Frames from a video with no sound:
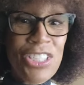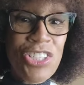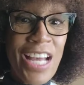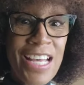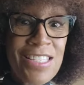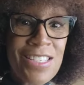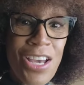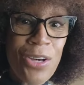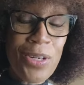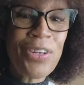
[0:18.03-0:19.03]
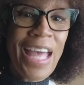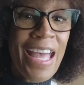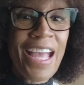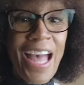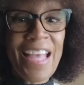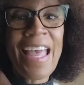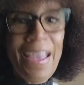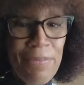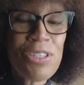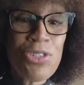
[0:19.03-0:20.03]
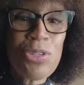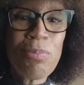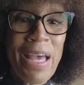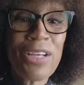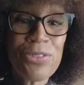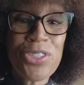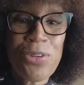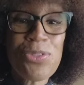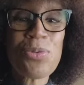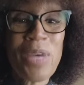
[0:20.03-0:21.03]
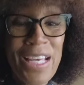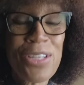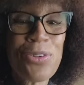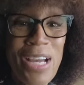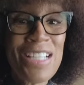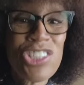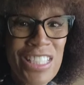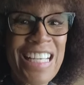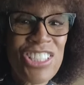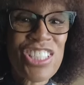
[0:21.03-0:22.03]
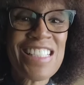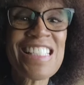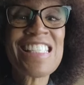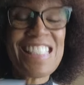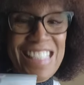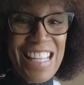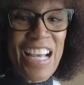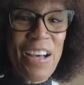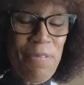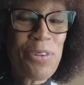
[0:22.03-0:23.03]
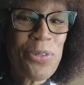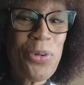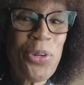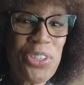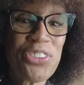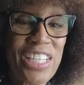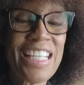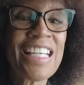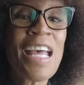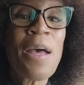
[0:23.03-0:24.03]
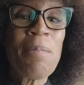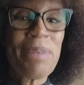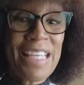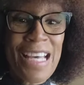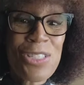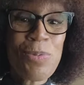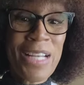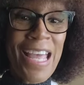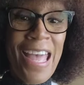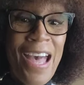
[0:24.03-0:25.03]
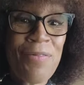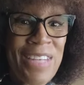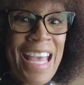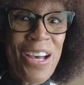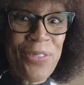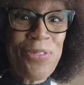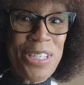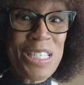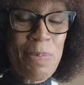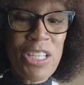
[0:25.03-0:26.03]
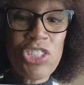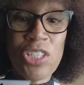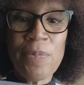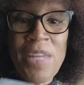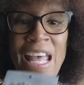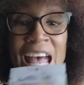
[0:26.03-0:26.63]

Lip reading: let you guys know, okay, I gave the two Michael Joes away. Congratulations for who ordered it. But guess what I have now for a special?